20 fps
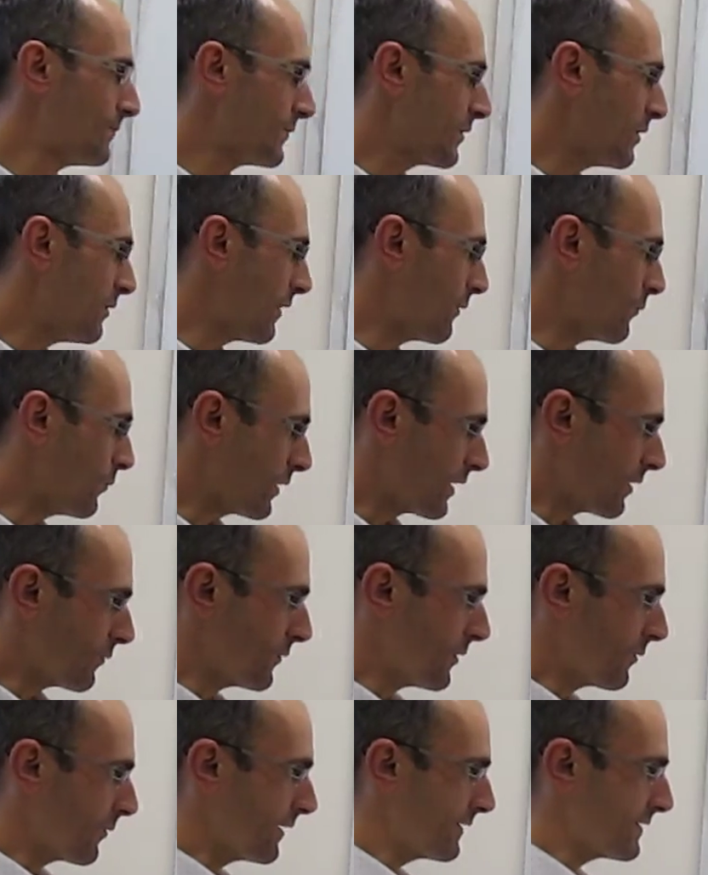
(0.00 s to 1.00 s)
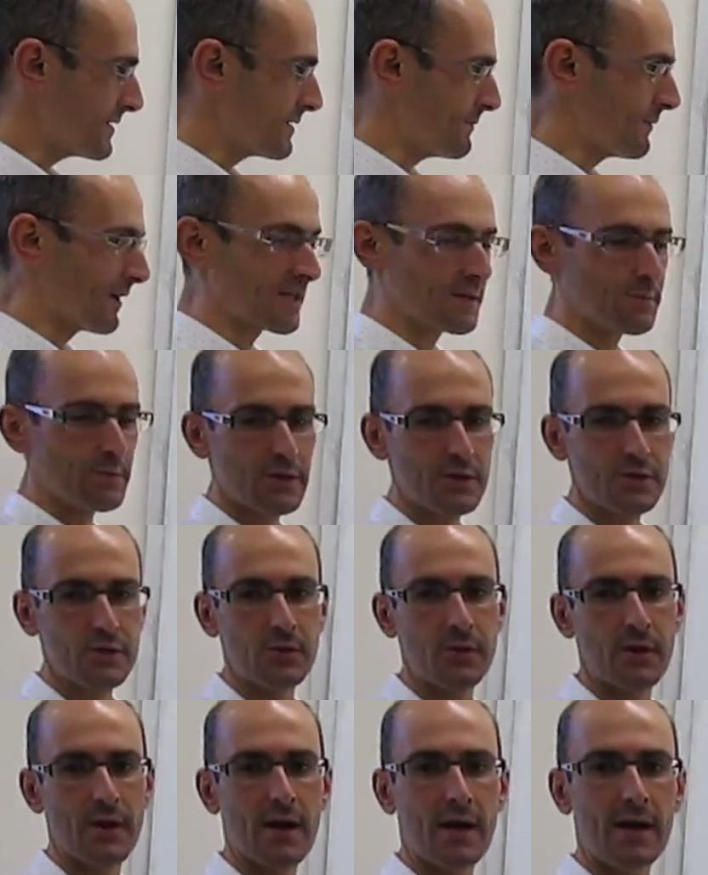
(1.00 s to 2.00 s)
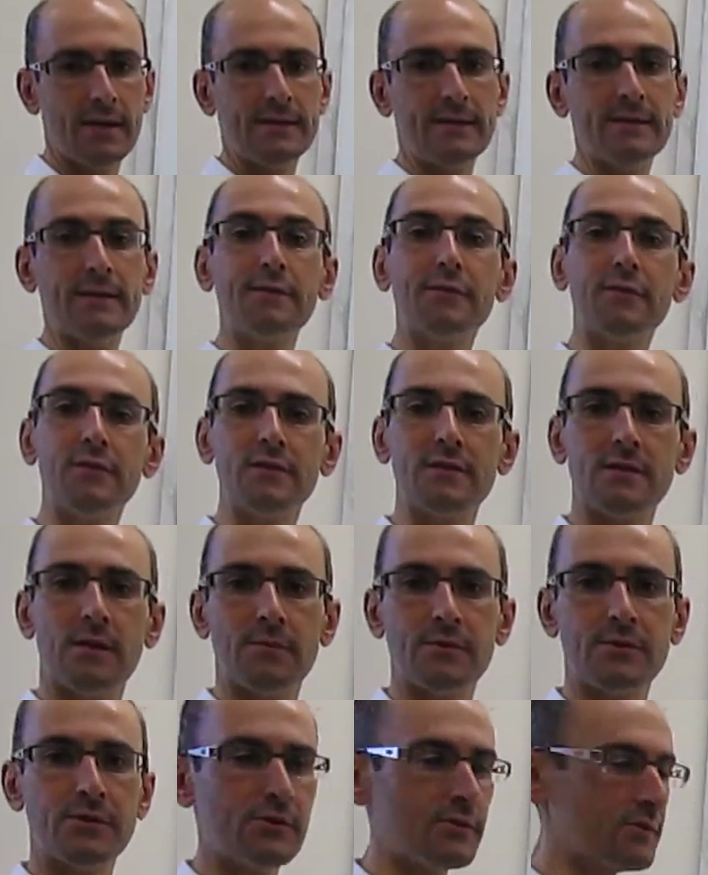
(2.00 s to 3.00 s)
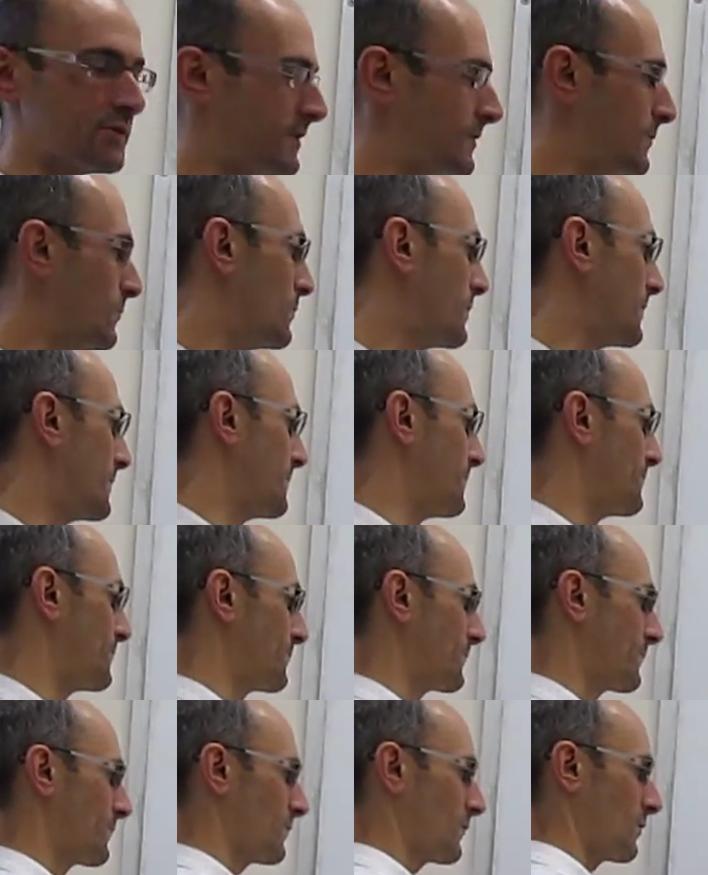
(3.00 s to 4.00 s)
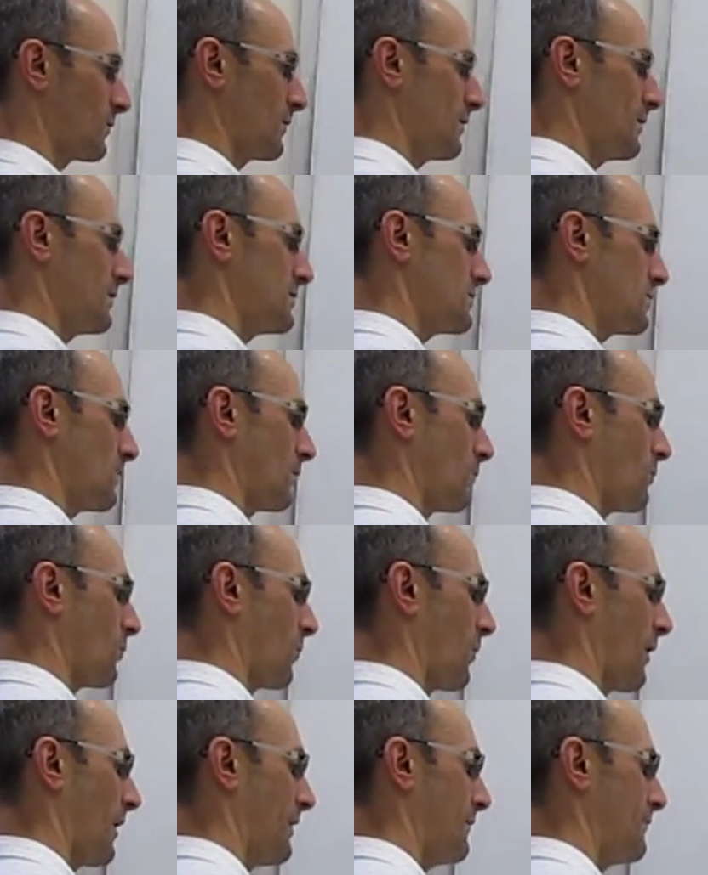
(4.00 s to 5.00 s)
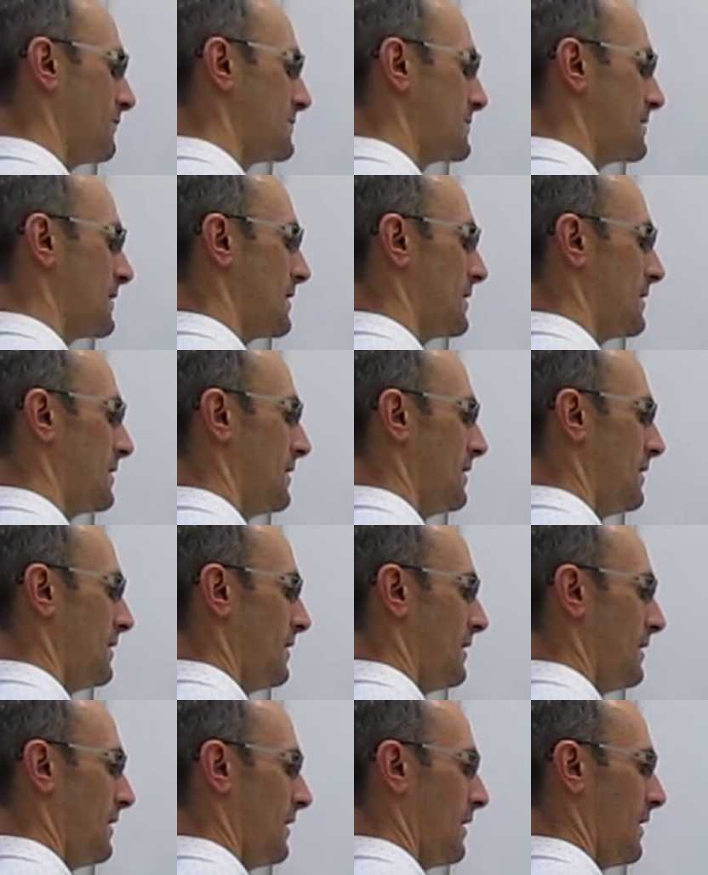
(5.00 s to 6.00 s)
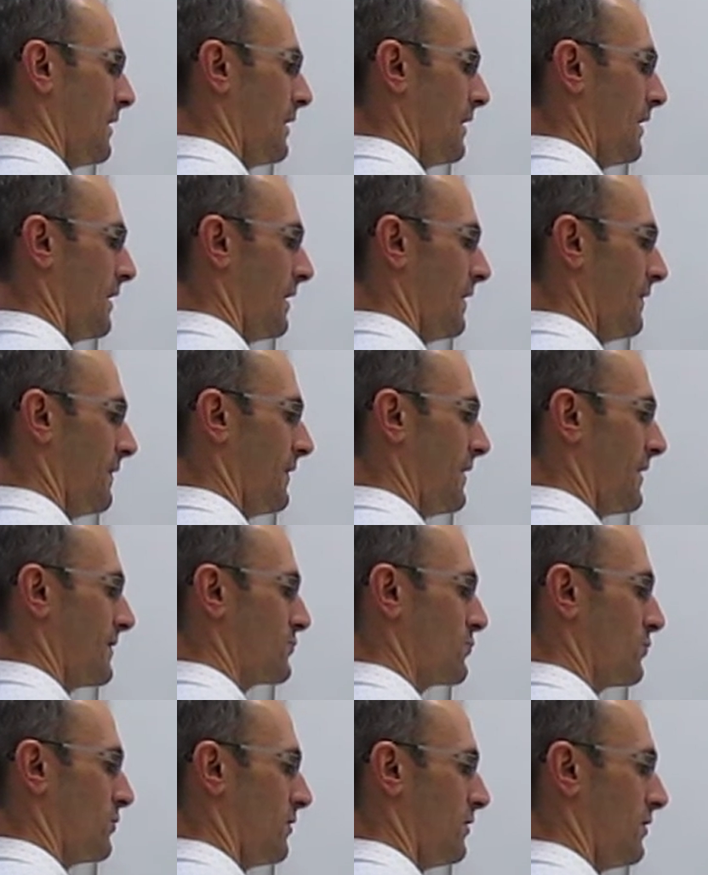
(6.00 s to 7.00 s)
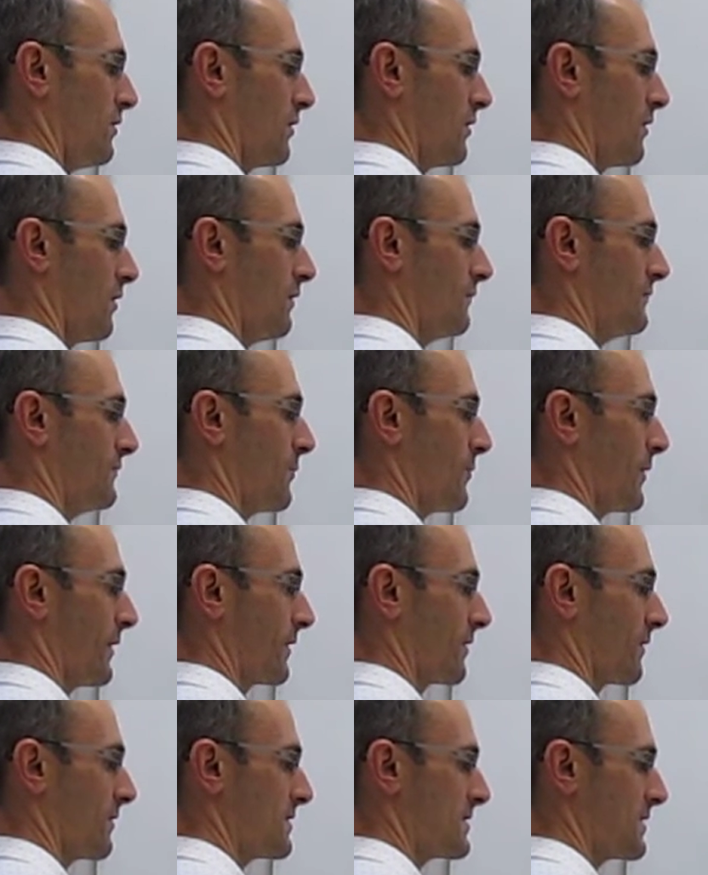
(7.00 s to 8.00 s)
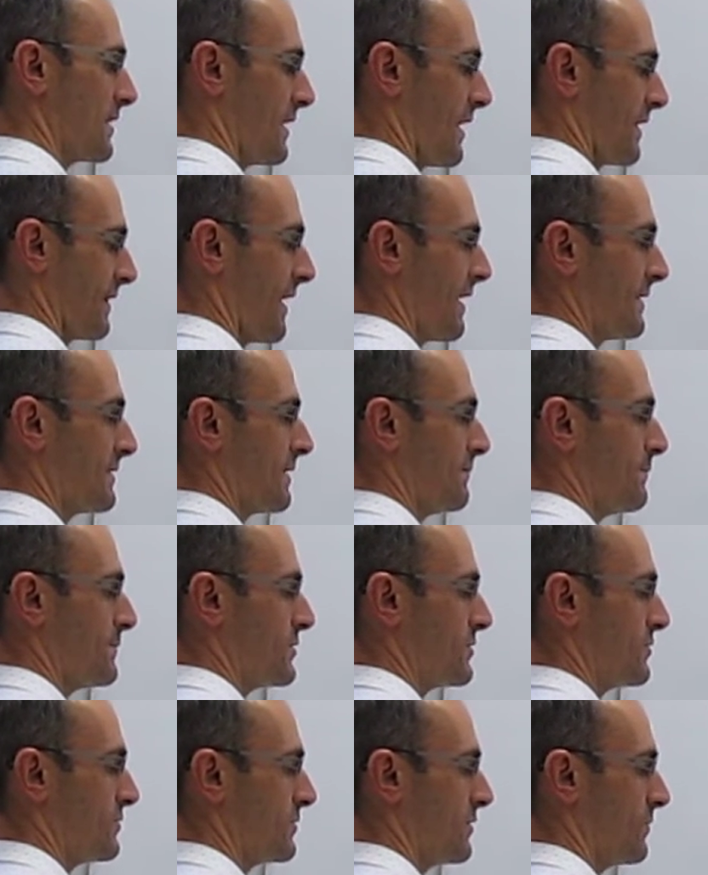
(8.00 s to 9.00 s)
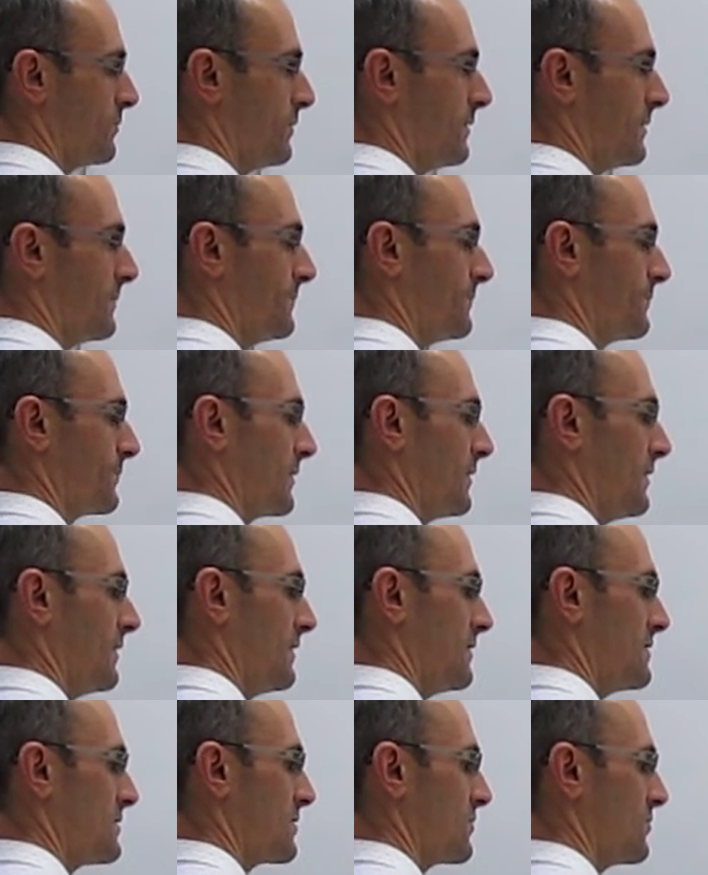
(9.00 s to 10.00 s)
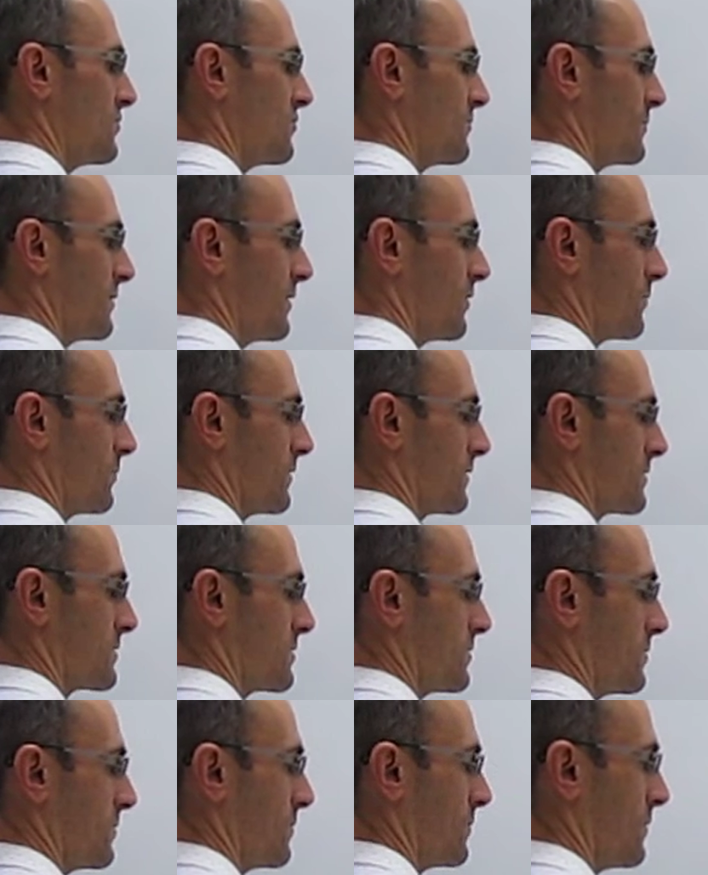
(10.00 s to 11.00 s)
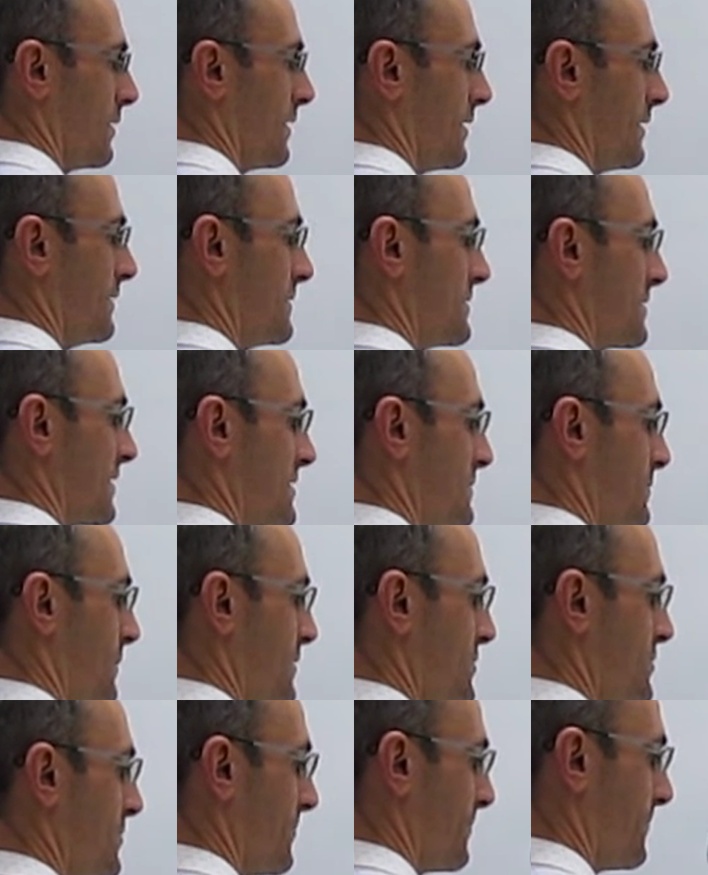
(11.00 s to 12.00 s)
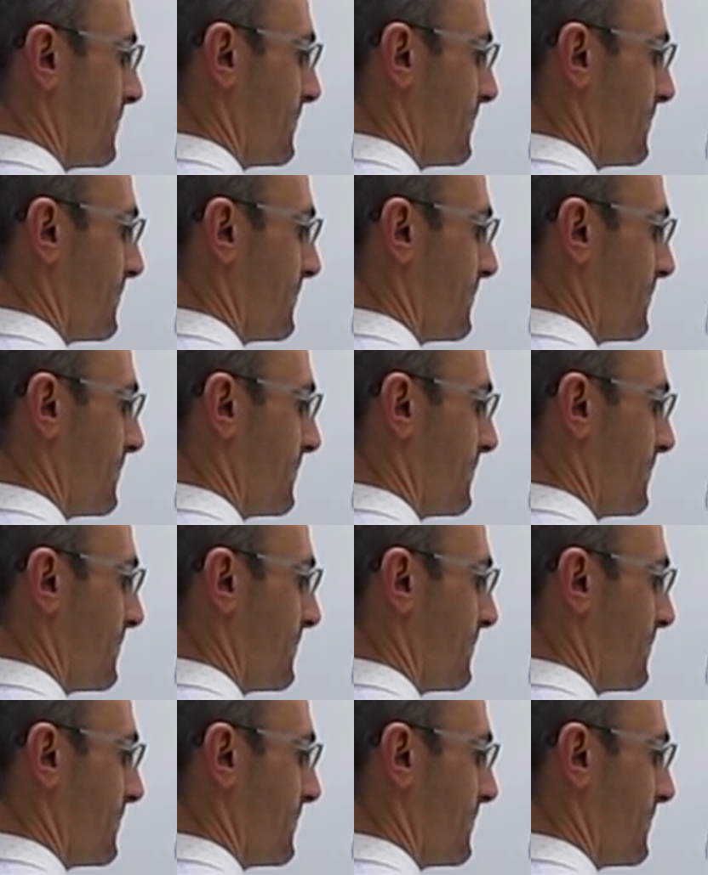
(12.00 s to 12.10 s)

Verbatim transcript: All right, we can rewrite some expression at a different temperature, T1. Okay, so what we'll have is that uh, the natural log of the rate constant at that temperature, T1, is going to be equal to this expression